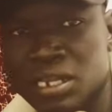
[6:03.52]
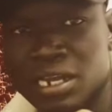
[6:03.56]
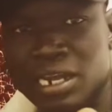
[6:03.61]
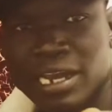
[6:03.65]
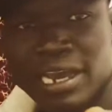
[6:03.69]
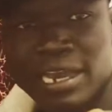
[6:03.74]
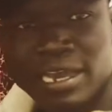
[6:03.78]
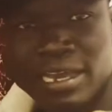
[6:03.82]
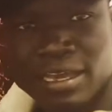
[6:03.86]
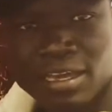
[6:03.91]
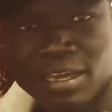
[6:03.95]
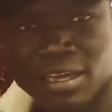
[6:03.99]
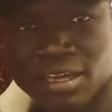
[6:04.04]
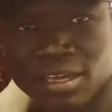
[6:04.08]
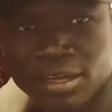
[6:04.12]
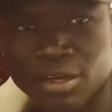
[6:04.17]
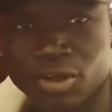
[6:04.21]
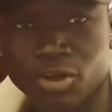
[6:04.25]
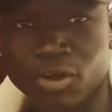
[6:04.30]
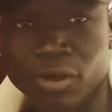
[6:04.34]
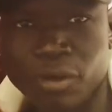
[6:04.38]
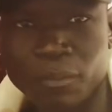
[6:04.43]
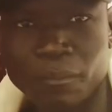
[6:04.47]
like,
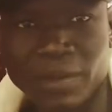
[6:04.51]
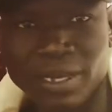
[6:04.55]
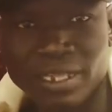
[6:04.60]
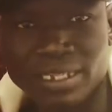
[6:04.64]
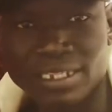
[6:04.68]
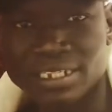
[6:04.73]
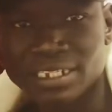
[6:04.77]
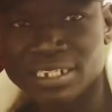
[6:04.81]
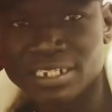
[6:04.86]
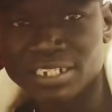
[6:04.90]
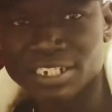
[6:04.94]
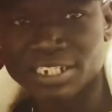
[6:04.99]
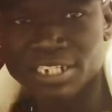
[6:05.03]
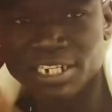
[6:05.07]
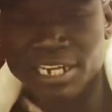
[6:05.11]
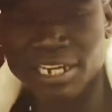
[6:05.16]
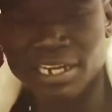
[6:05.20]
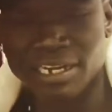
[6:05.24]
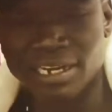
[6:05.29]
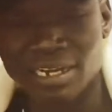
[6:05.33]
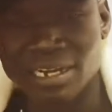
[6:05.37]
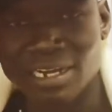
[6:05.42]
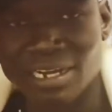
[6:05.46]
comment,
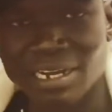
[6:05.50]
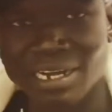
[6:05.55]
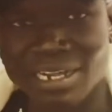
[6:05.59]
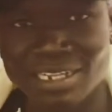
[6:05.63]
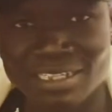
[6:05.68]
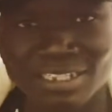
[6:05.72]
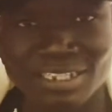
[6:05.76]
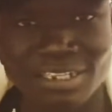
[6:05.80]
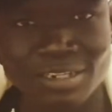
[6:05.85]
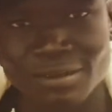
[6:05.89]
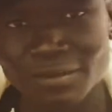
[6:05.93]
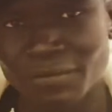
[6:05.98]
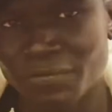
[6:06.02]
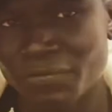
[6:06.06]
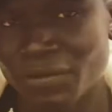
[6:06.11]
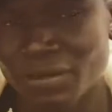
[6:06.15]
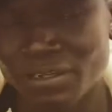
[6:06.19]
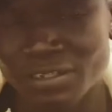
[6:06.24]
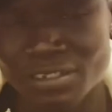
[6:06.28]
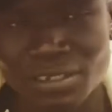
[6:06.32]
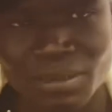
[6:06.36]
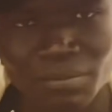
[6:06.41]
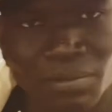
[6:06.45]
share, and tell your
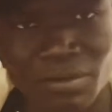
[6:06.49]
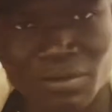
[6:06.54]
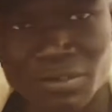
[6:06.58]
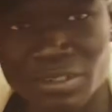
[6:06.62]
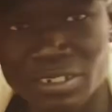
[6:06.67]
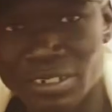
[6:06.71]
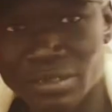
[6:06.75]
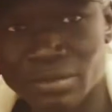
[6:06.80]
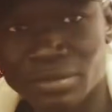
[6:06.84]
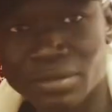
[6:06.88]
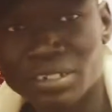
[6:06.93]
friends about it.